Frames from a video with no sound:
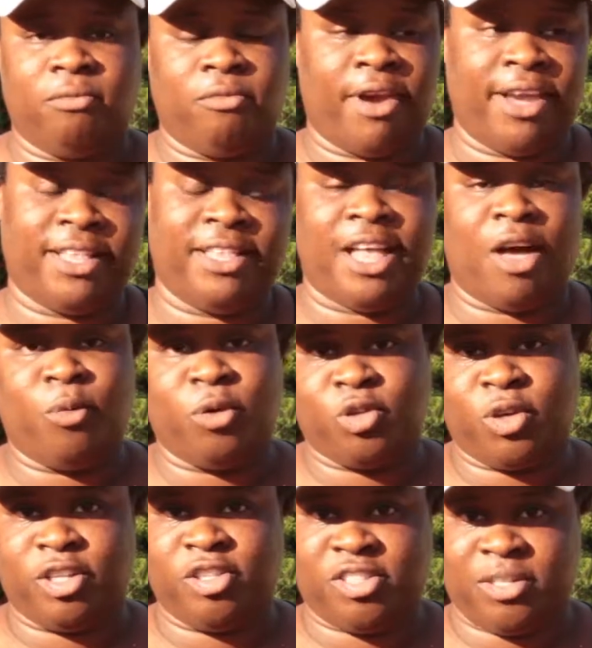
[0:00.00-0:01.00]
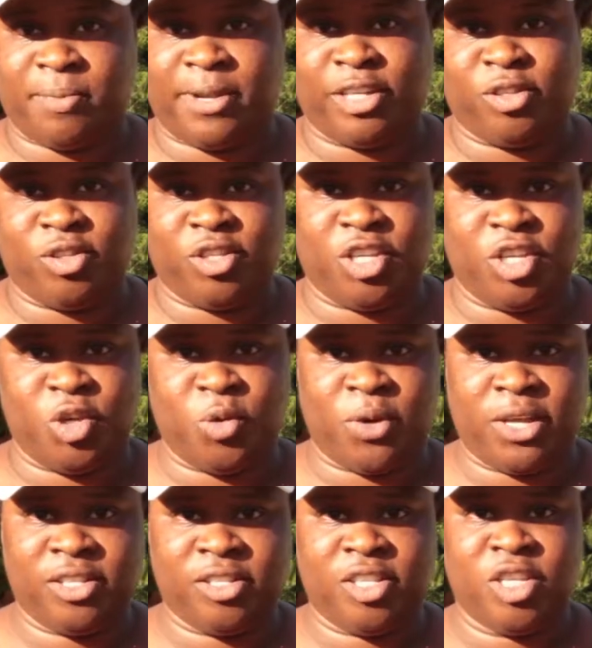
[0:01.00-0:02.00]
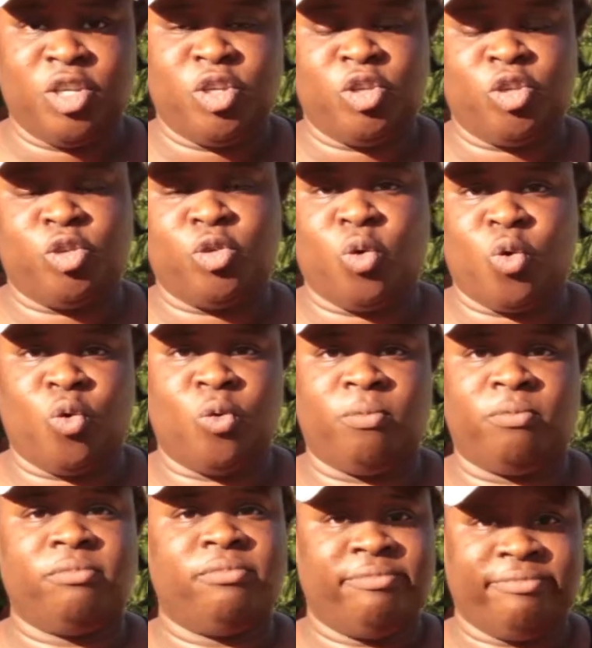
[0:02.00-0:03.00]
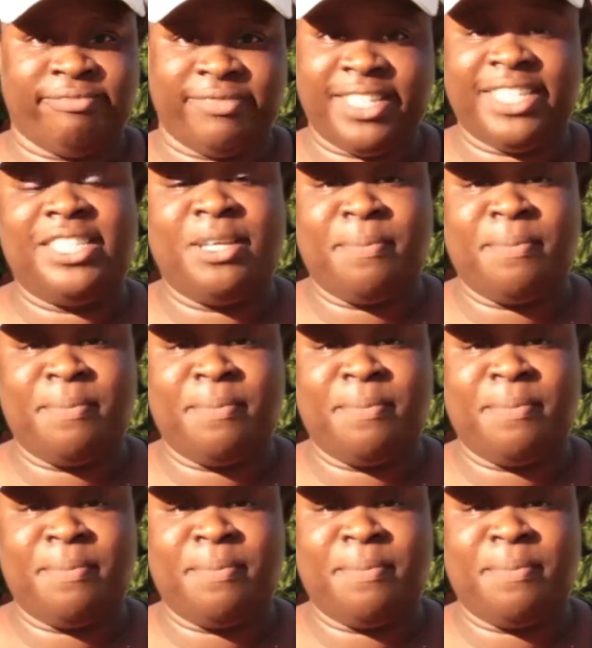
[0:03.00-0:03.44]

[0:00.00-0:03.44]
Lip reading: Right now we're trying to supply to the US, so the